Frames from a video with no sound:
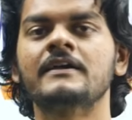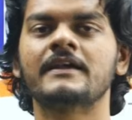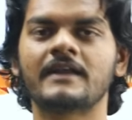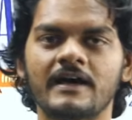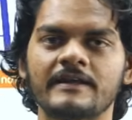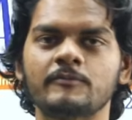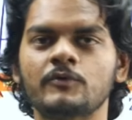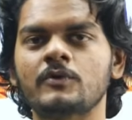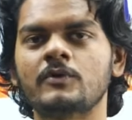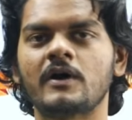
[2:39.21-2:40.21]
in
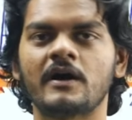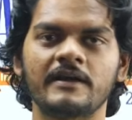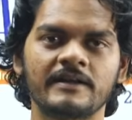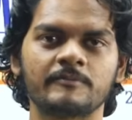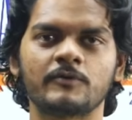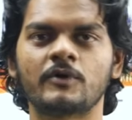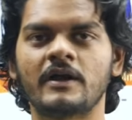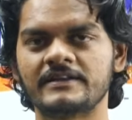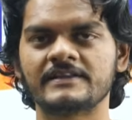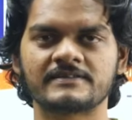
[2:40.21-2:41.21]
RMO, INMO
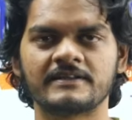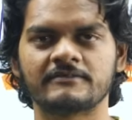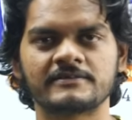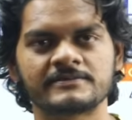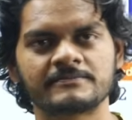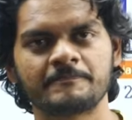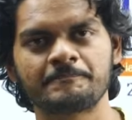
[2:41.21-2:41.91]
and these levels.